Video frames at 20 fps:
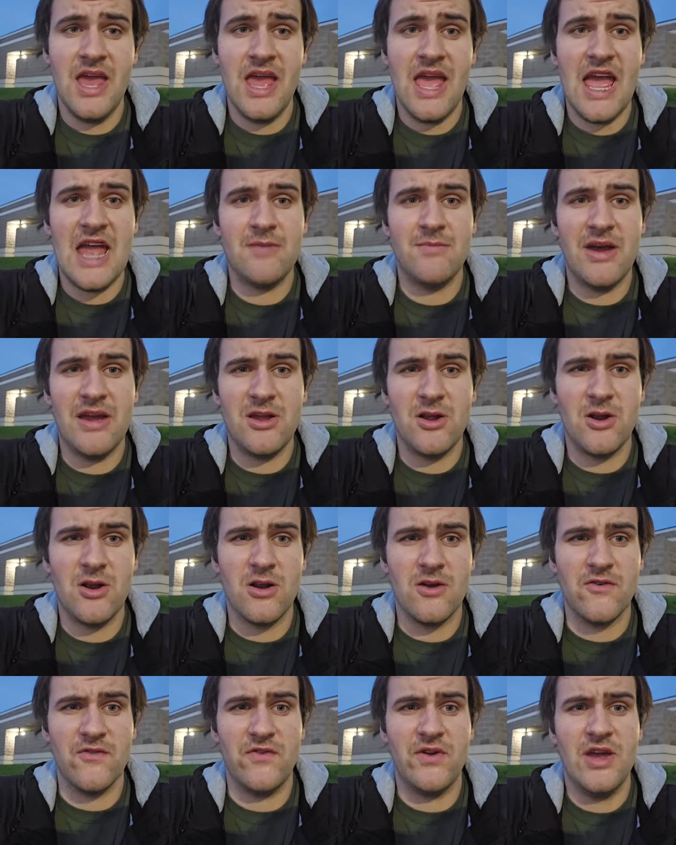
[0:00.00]
and my
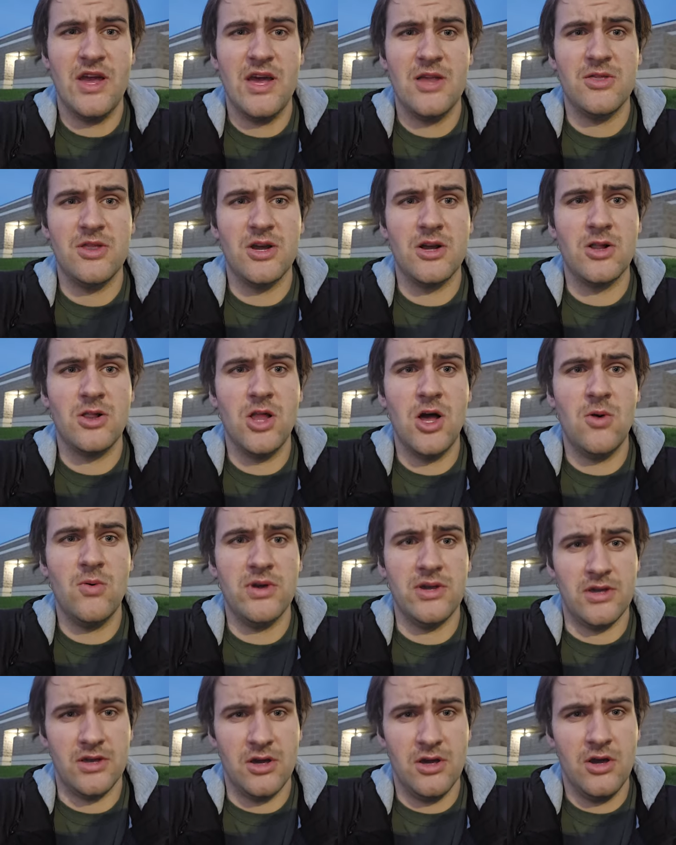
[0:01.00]
hearth, the
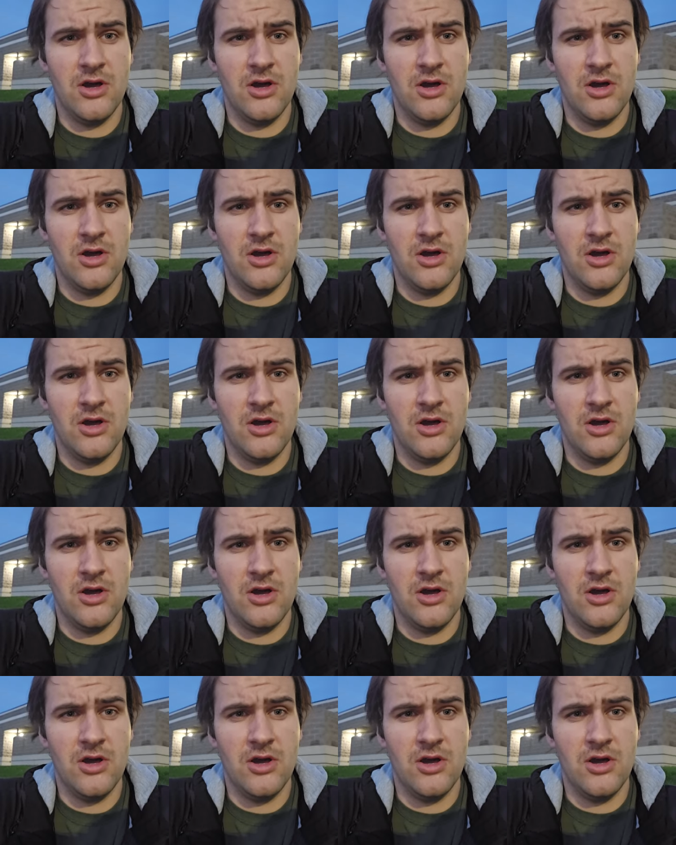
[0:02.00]
glowing